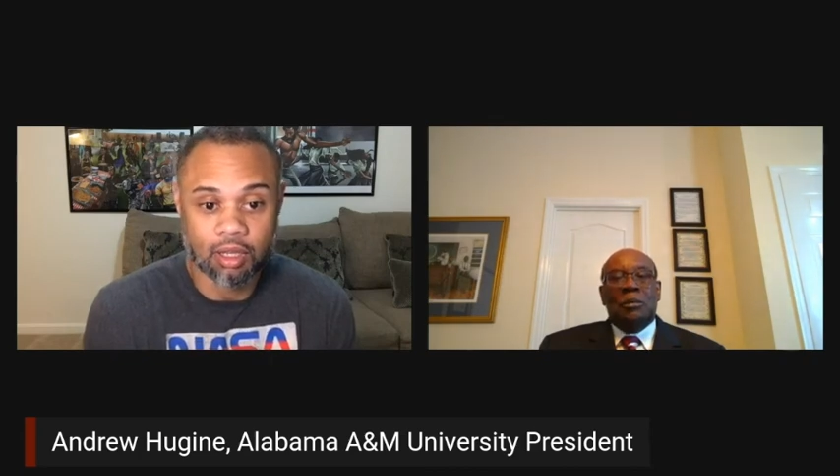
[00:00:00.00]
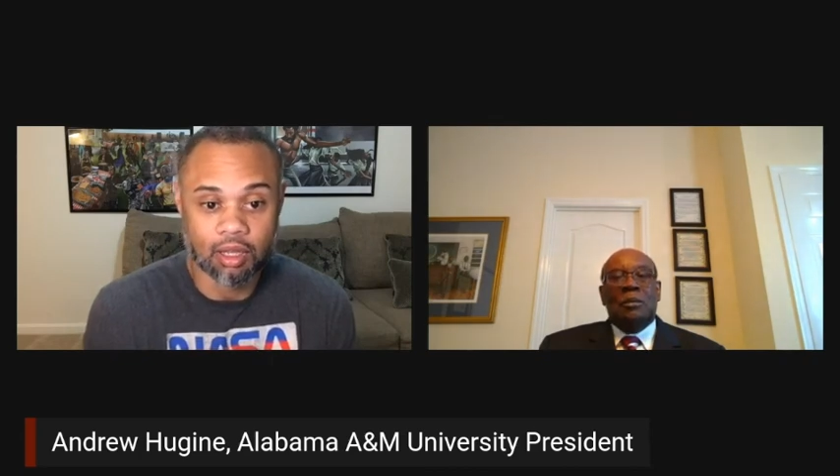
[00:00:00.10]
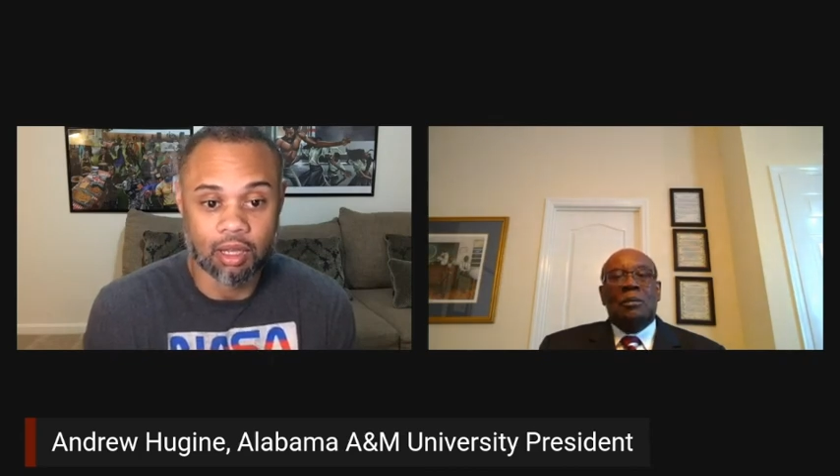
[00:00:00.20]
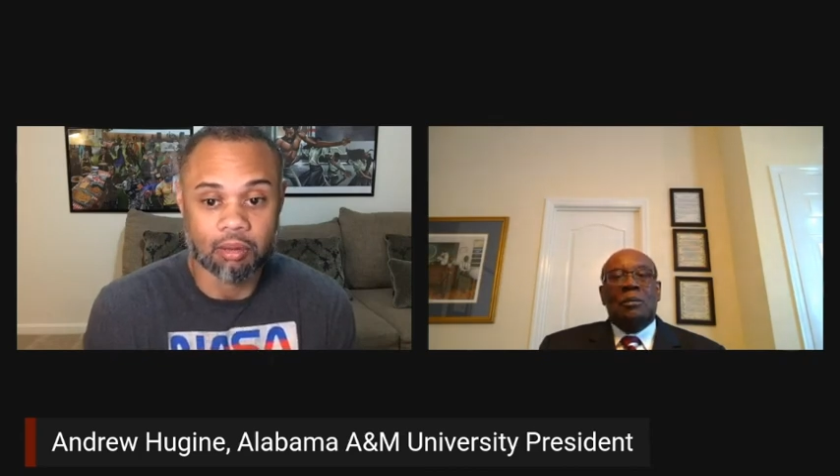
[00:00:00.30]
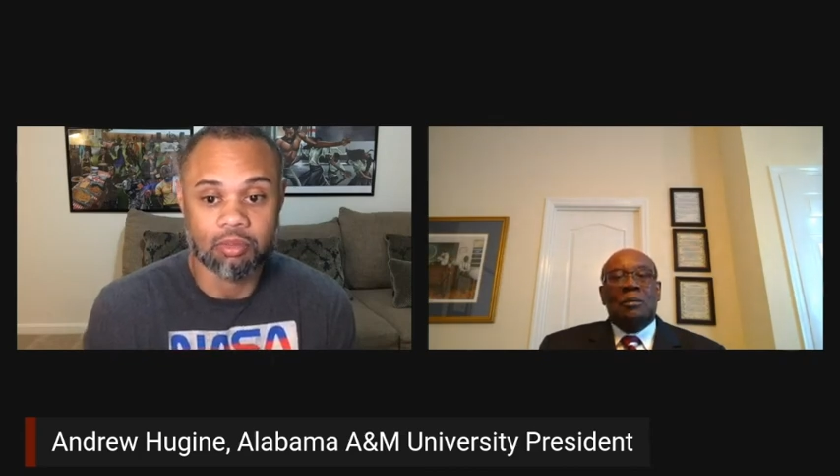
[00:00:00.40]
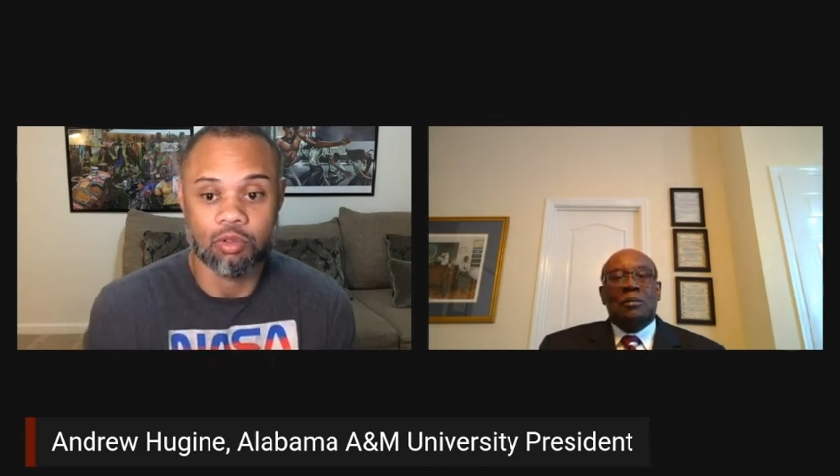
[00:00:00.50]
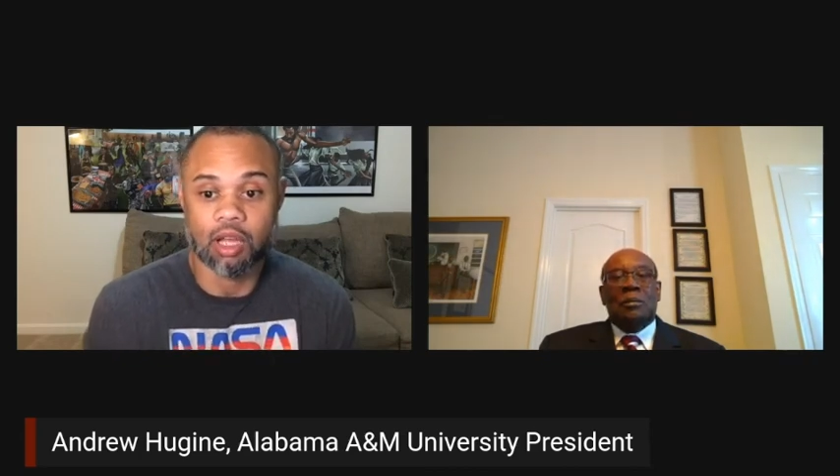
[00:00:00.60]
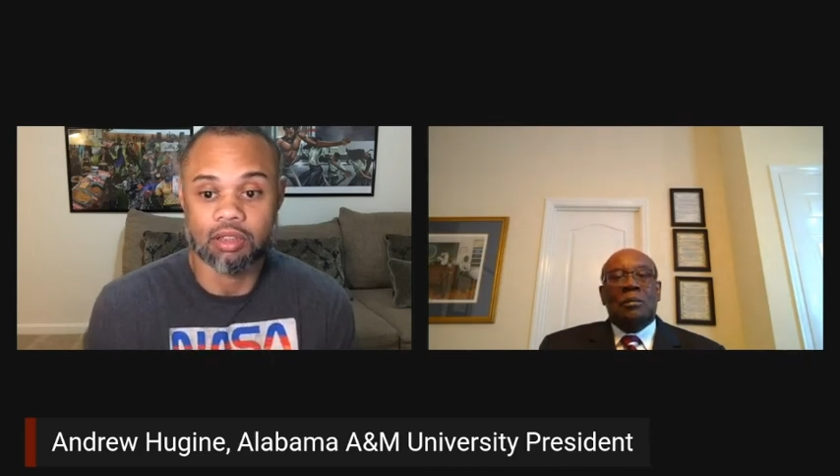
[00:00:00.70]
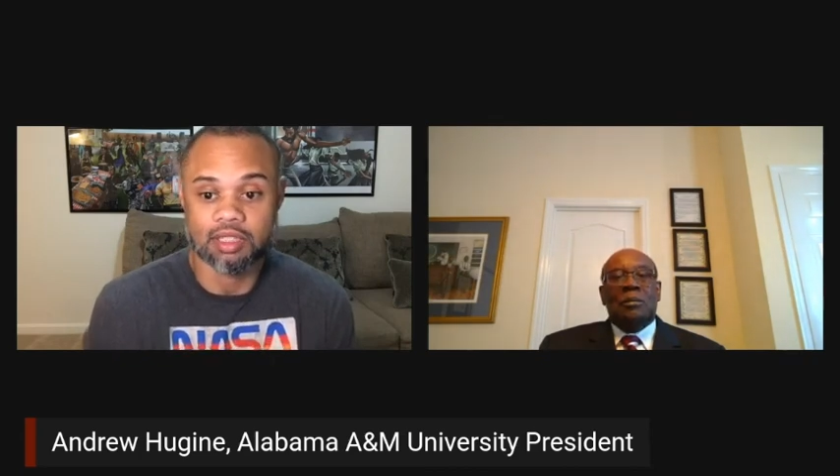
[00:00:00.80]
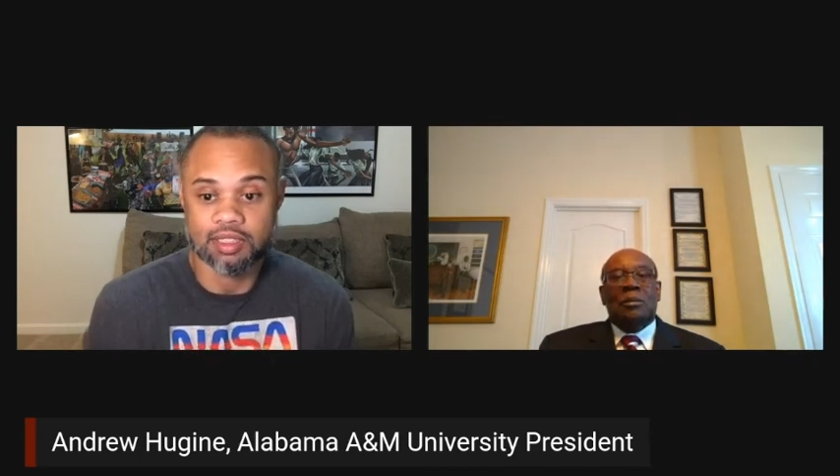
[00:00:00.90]
um,
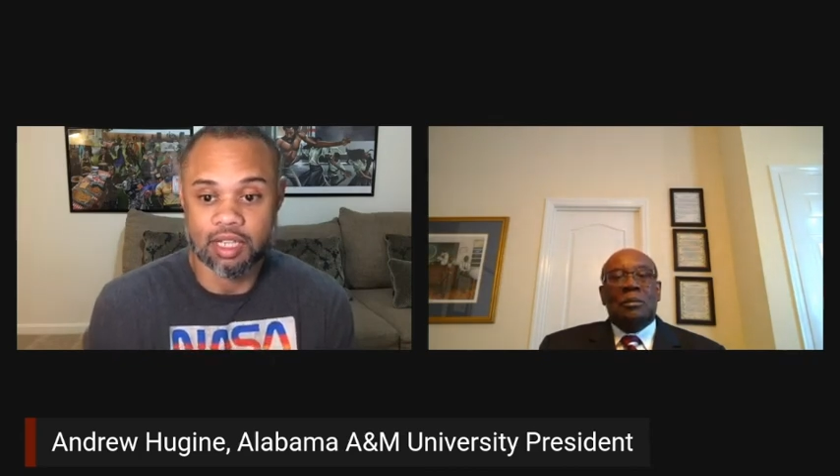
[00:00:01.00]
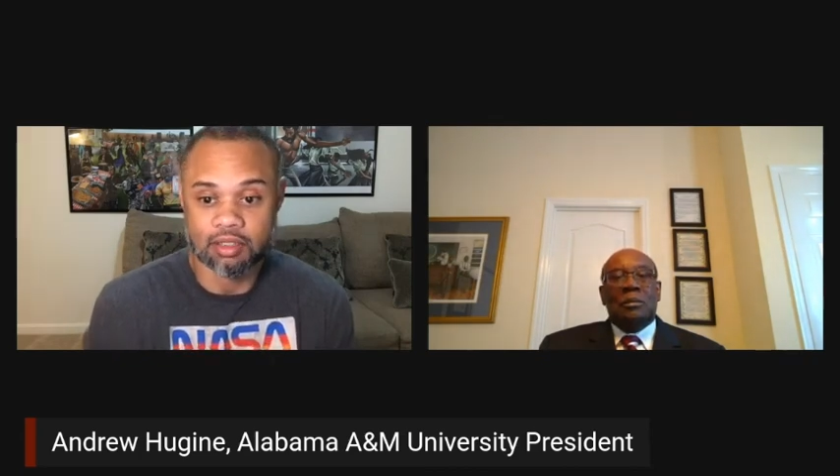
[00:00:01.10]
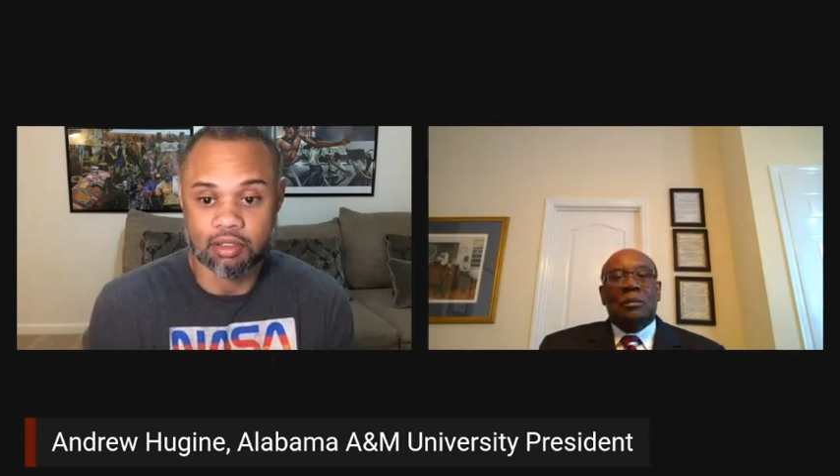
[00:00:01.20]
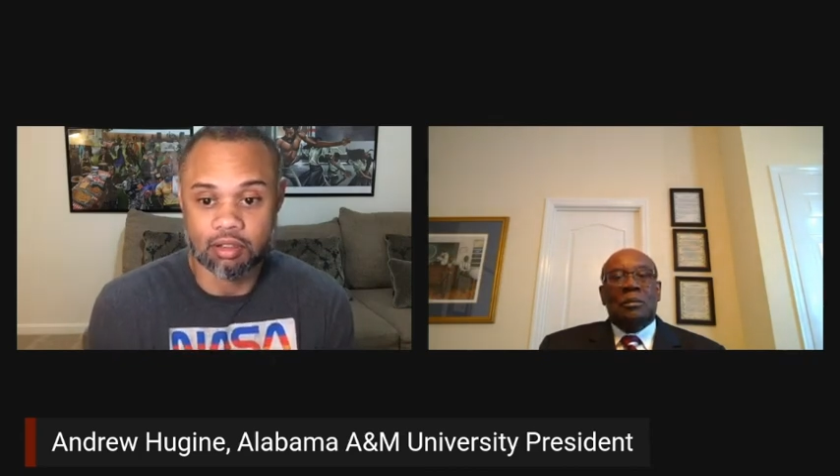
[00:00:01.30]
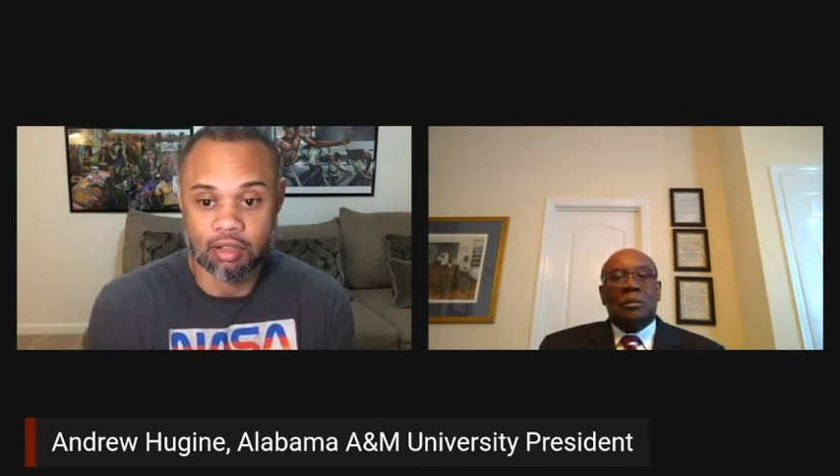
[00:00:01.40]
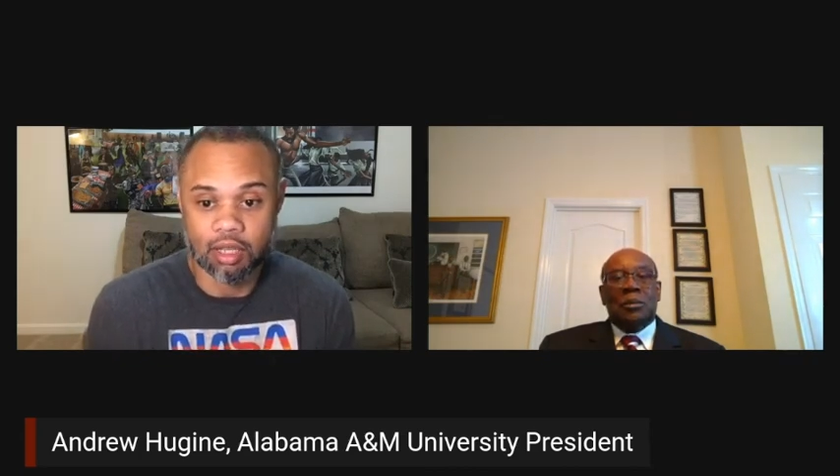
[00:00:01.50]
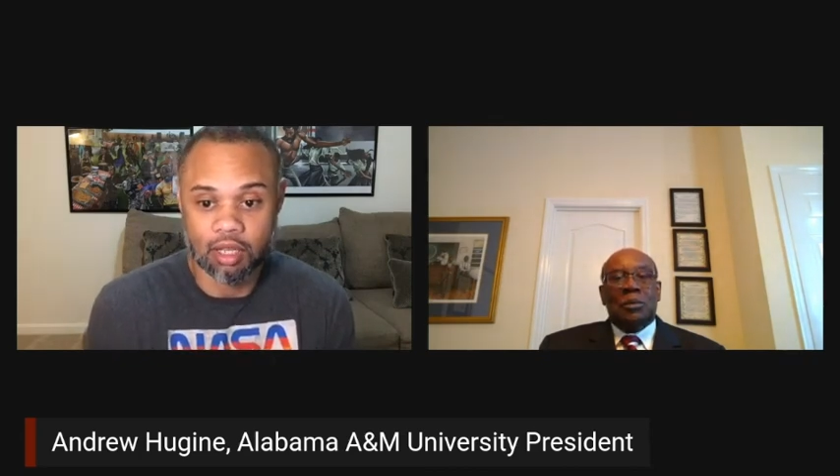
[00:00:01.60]
throughout the sector